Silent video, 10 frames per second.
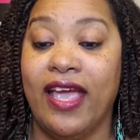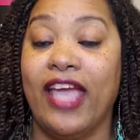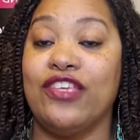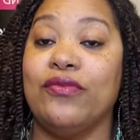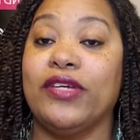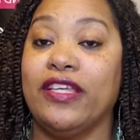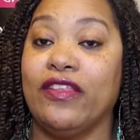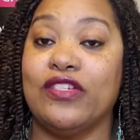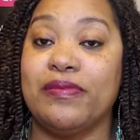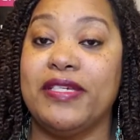and you will get
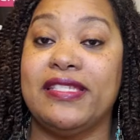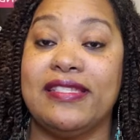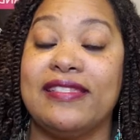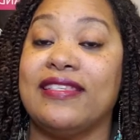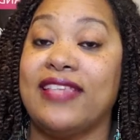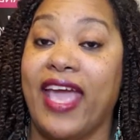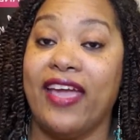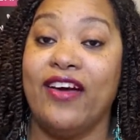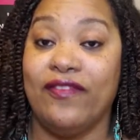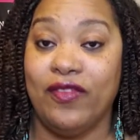those pieces the
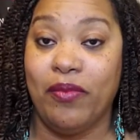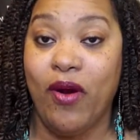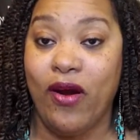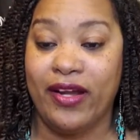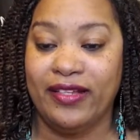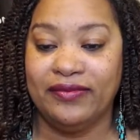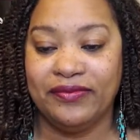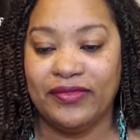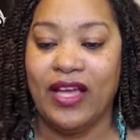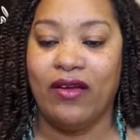day of the party.
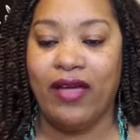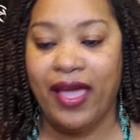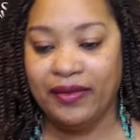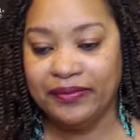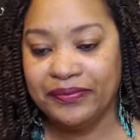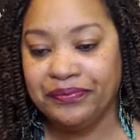Okay.